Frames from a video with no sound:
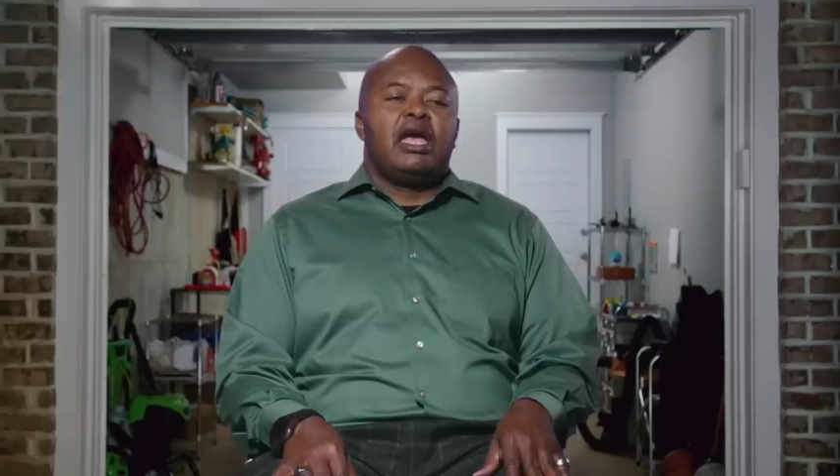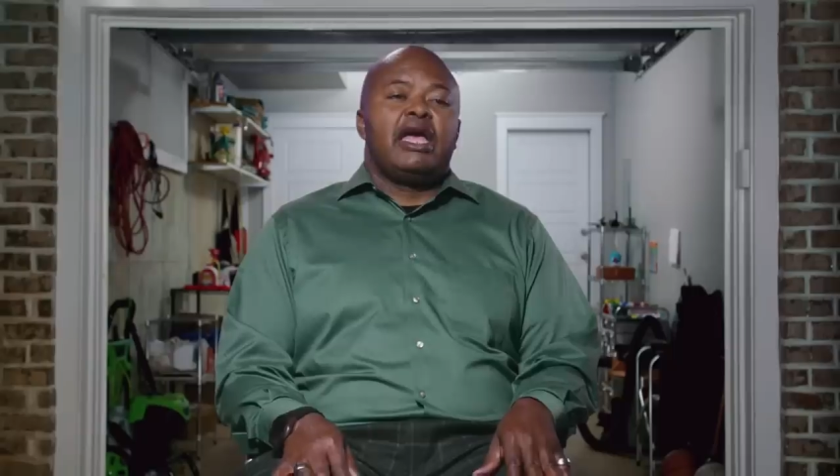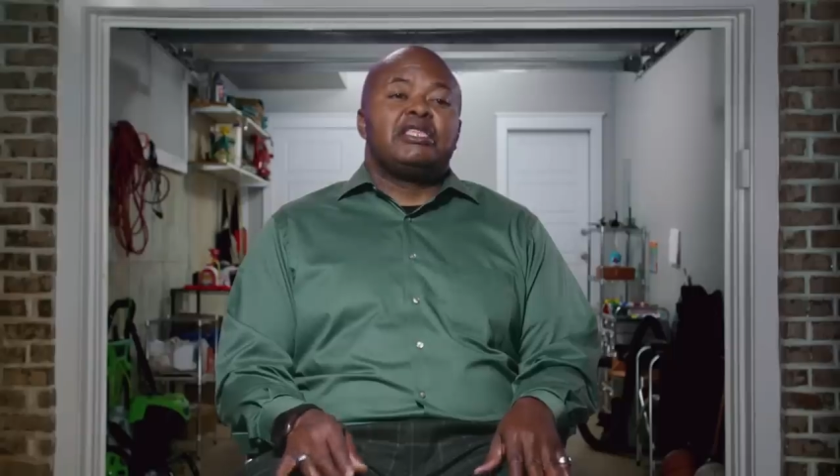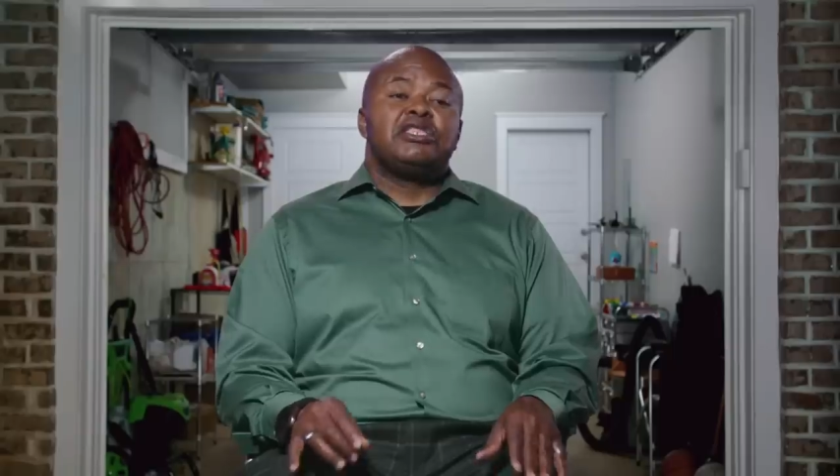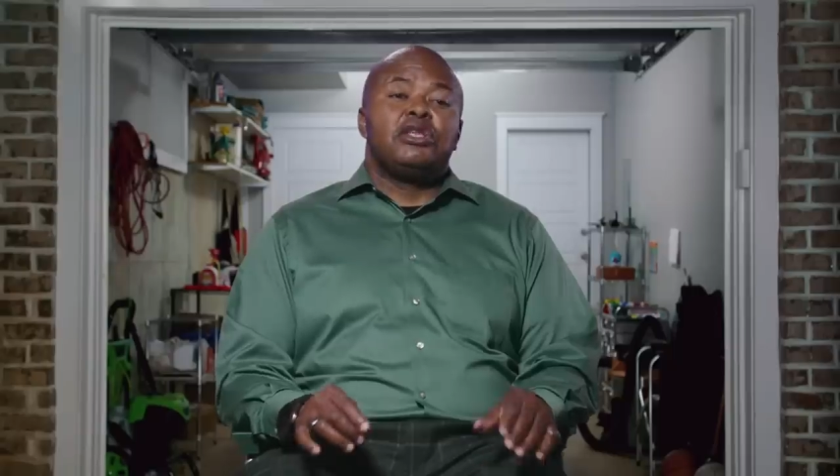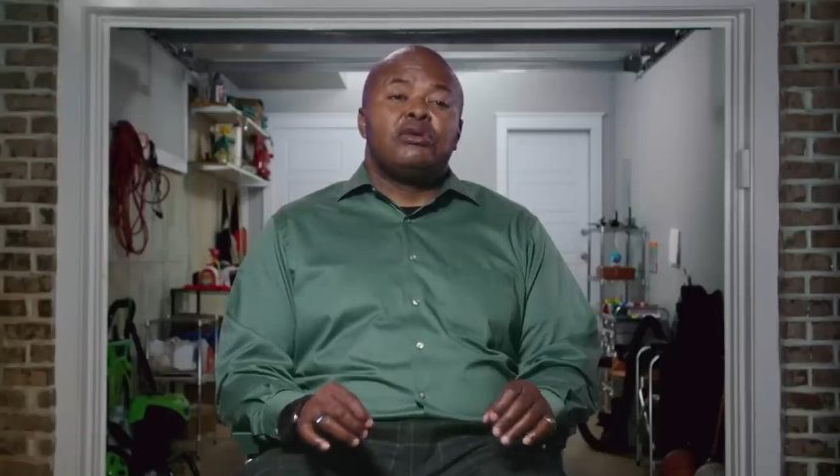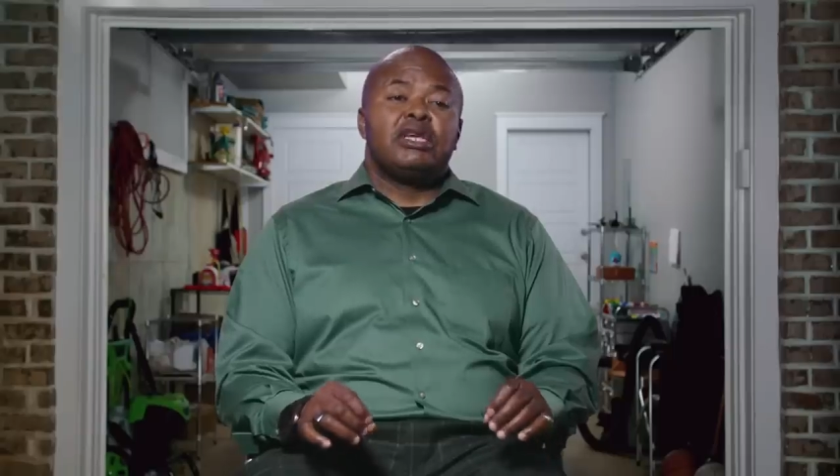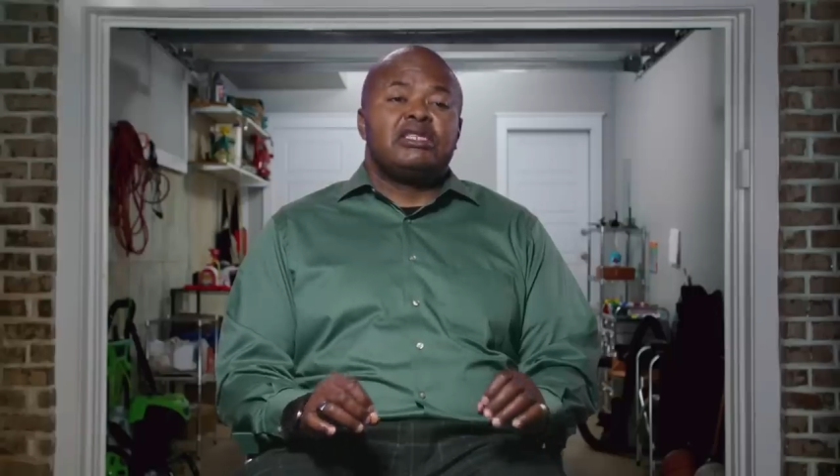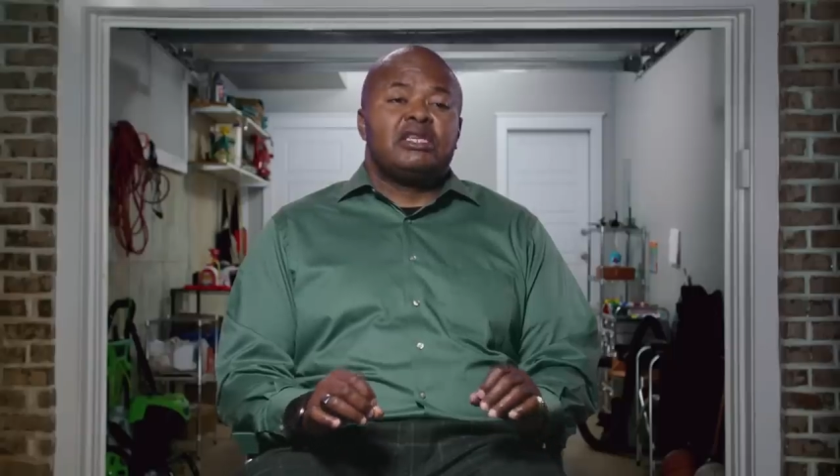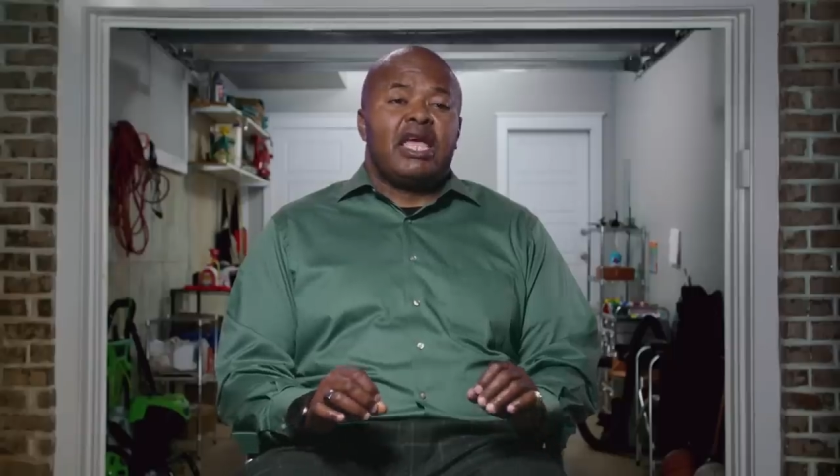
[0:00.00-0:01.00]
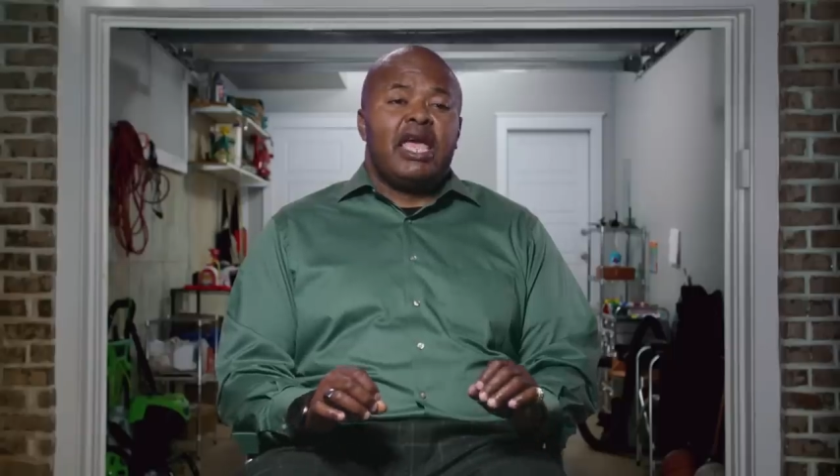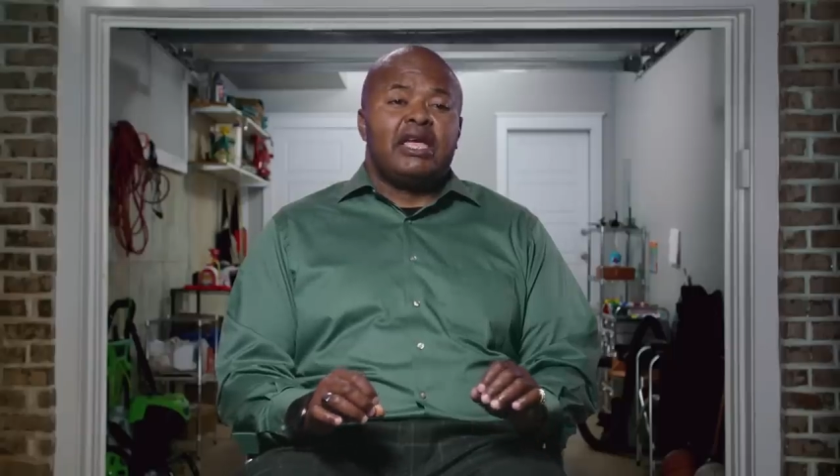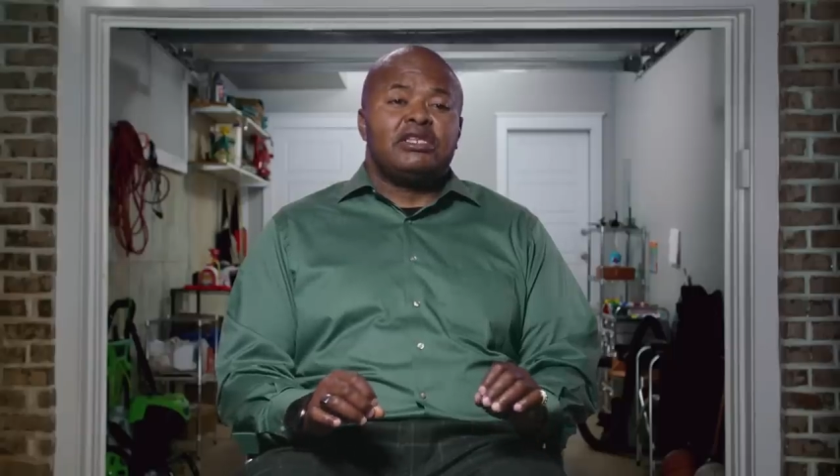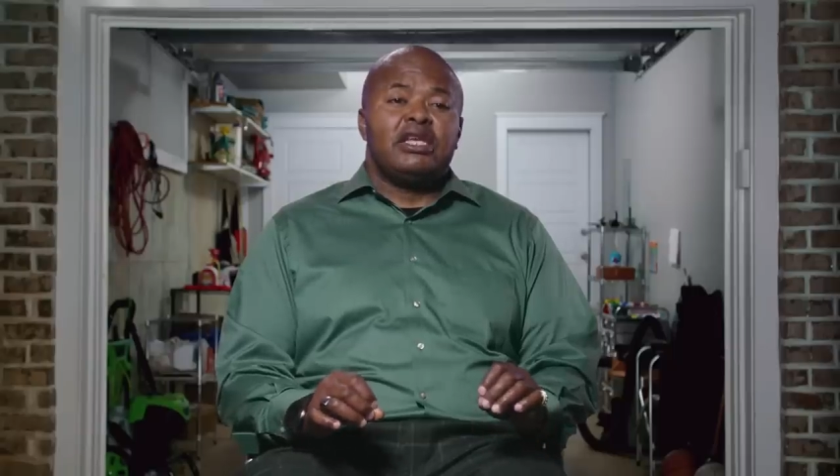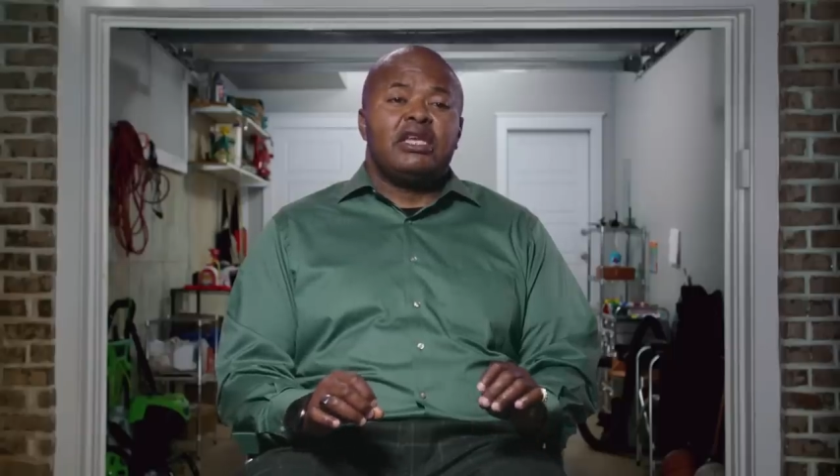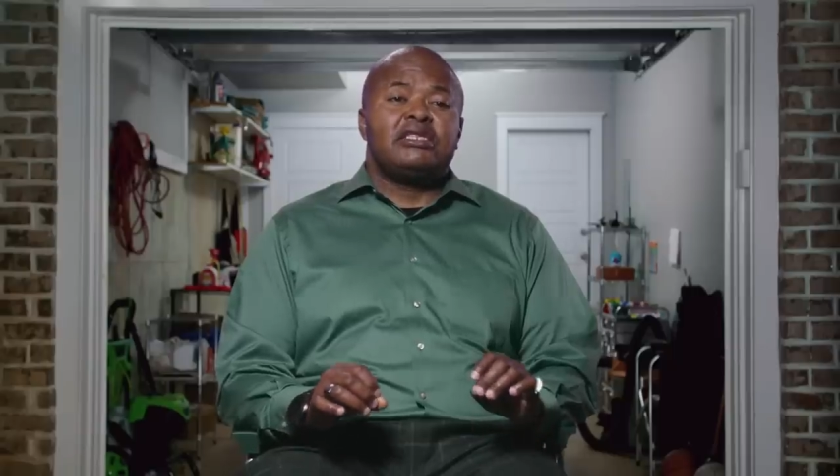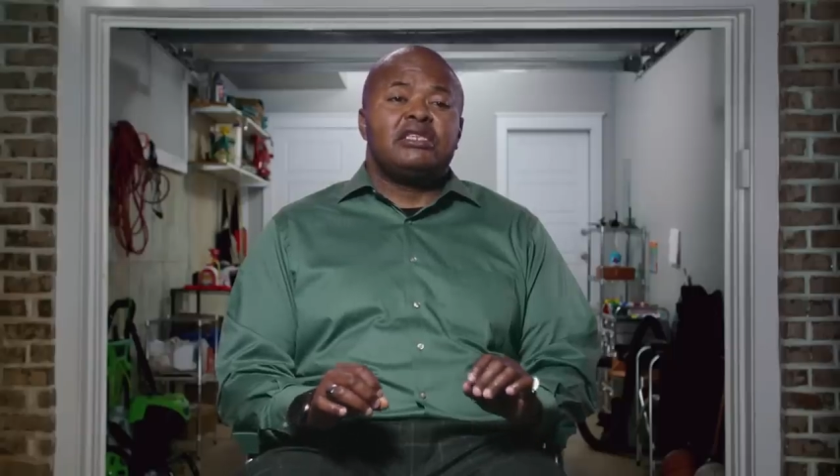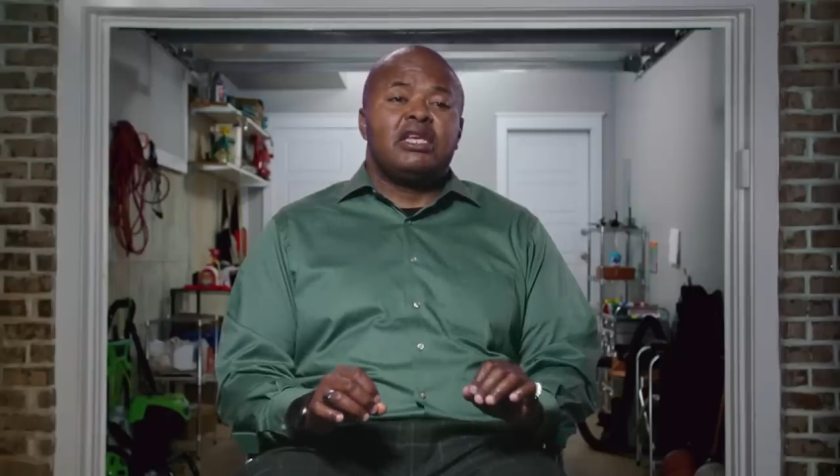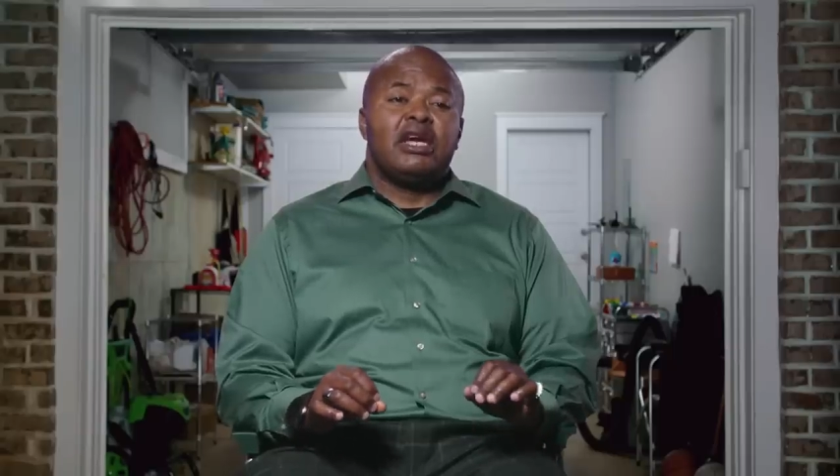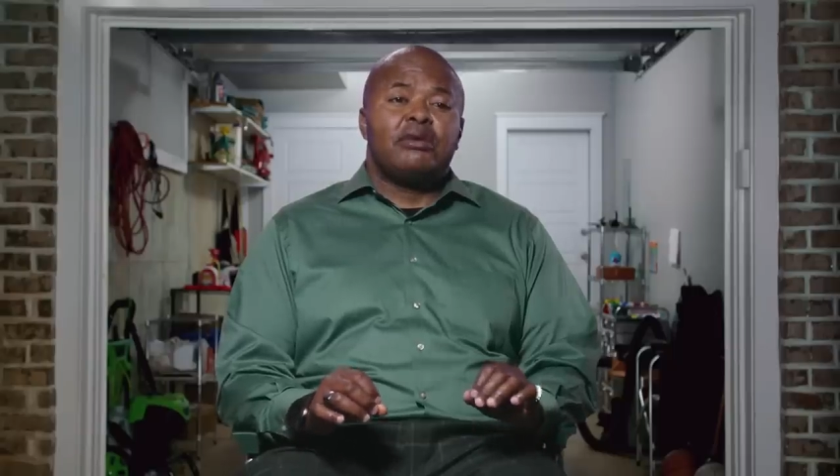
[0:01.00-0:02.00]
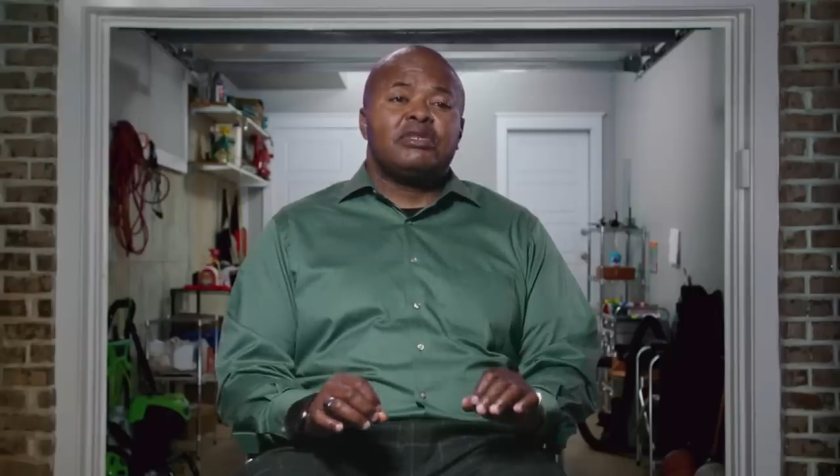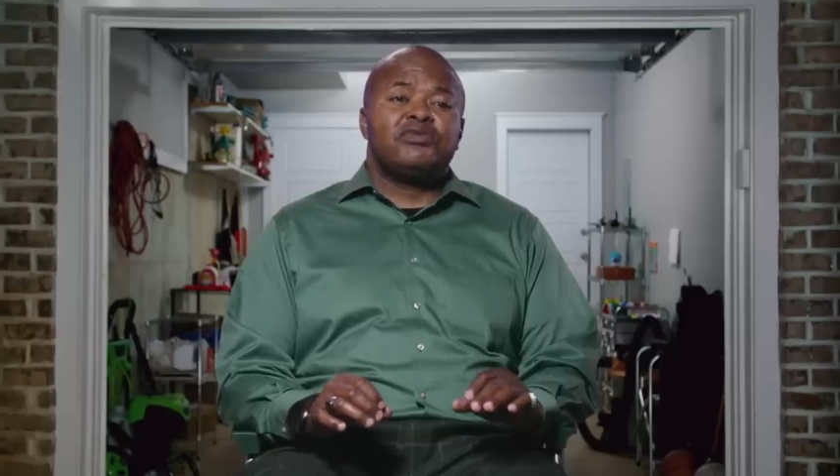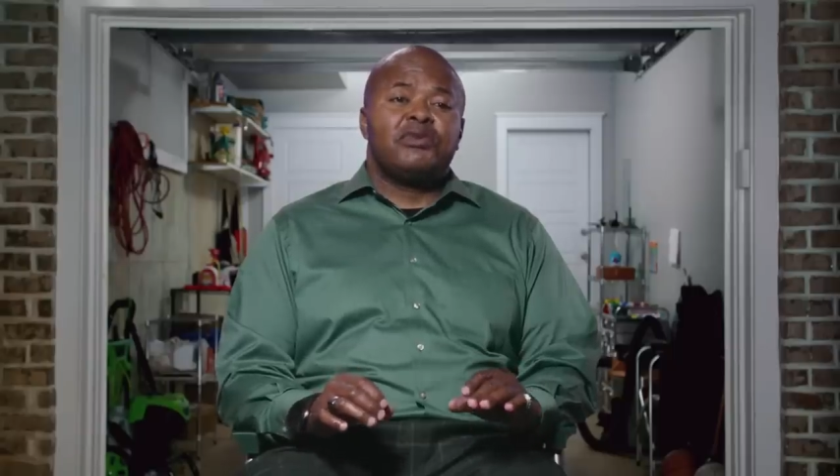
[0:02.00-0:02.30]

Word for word: As long as Angela and Sierra's